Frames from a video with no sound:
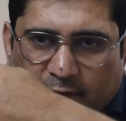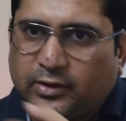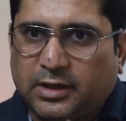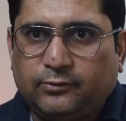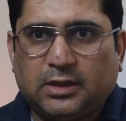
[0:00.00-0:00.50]

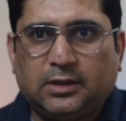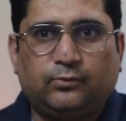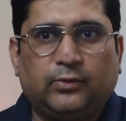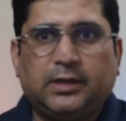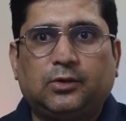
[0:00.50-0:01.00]
Very, very,
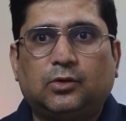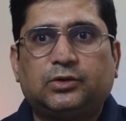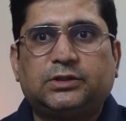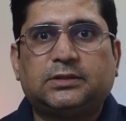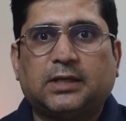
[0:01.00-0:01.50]
very
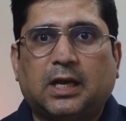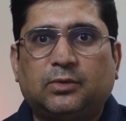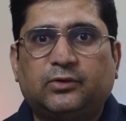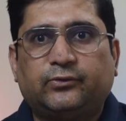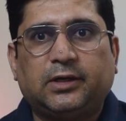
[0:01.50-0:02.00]
gorgeous
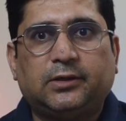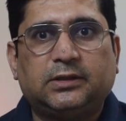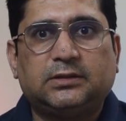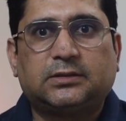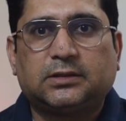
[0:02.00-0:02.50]
amber
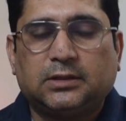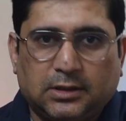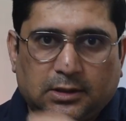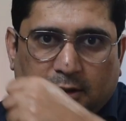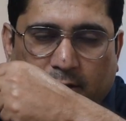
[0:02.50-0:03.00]
fragrance
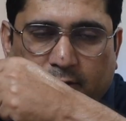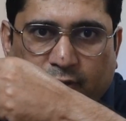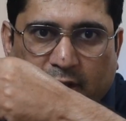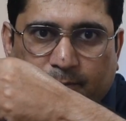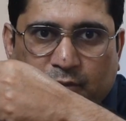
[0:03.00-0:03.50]

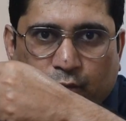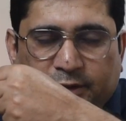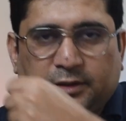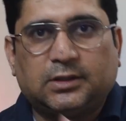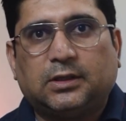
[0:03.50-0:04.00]
wrapped
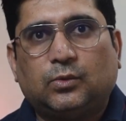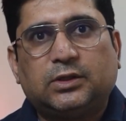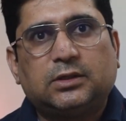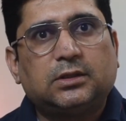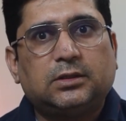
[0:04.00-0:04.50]
with, uh,
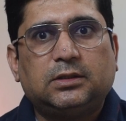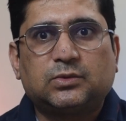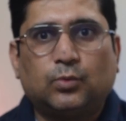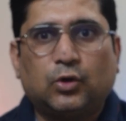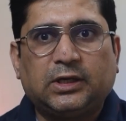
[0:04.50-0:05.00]
with
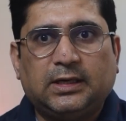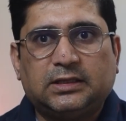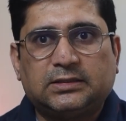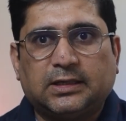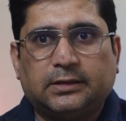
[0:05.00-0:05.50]

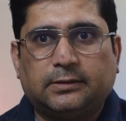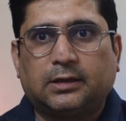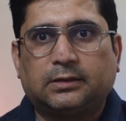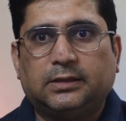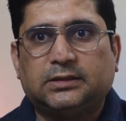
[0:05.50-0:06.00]
smokiness and
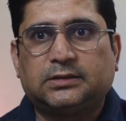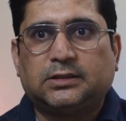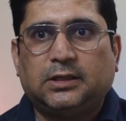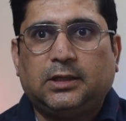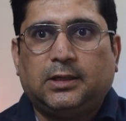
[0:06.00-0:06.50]
darkness.
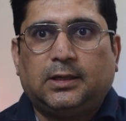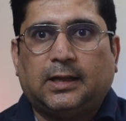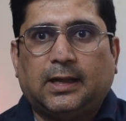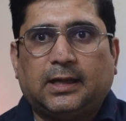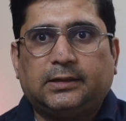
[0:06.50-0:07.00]

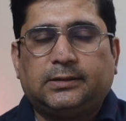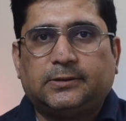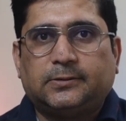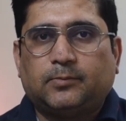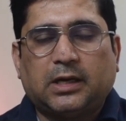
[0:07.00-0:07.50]
And
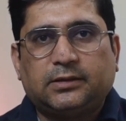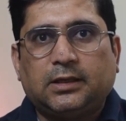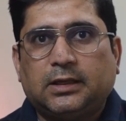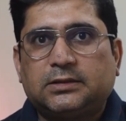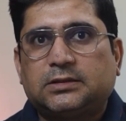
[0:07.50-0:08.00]
uh, I
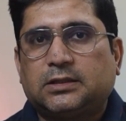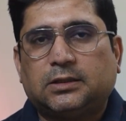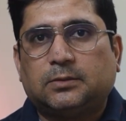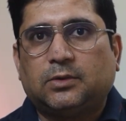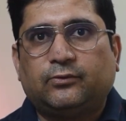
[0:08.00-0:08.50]
think it's
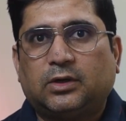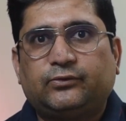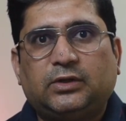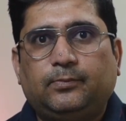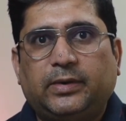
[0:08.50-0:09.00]
uh, one
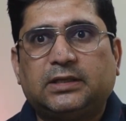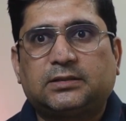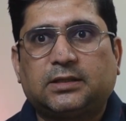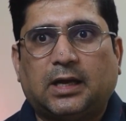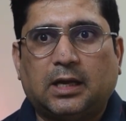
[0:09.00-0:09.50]
of the
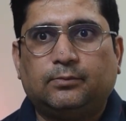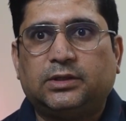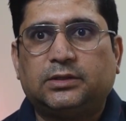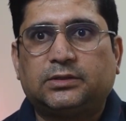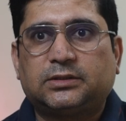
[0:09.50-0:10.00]
best
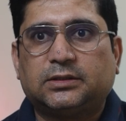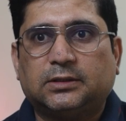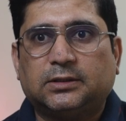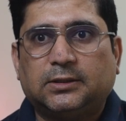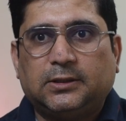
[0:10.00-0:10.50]
ambers
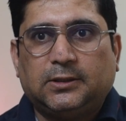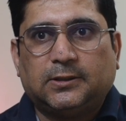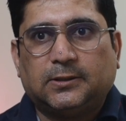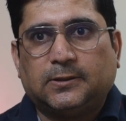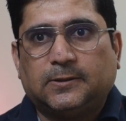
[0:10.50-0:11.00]
uh,
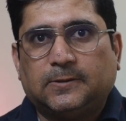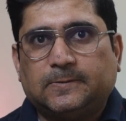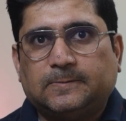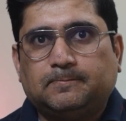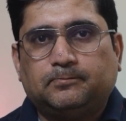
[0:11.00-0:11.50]

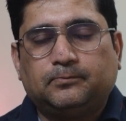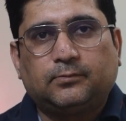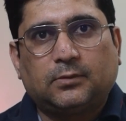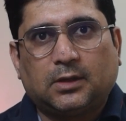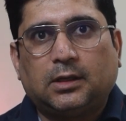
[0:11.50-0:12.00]
um,
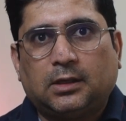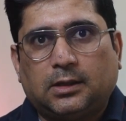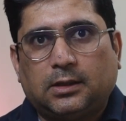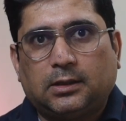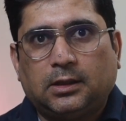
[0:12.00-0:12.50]
uh, uh,
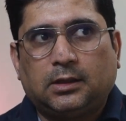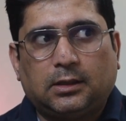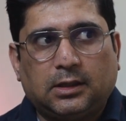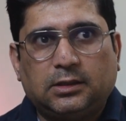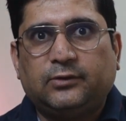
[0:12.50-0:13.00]

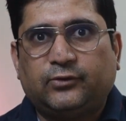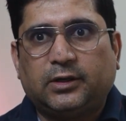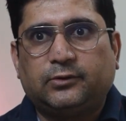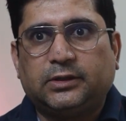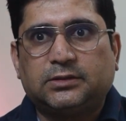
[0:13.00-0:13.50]
in the
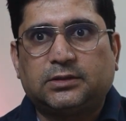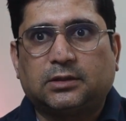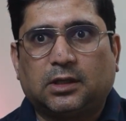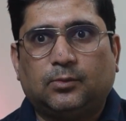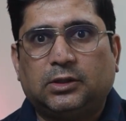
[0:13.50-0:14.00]
fragrance
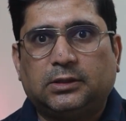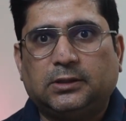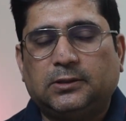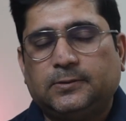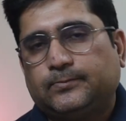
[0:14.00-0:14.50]

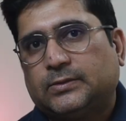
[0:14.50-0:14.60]
community.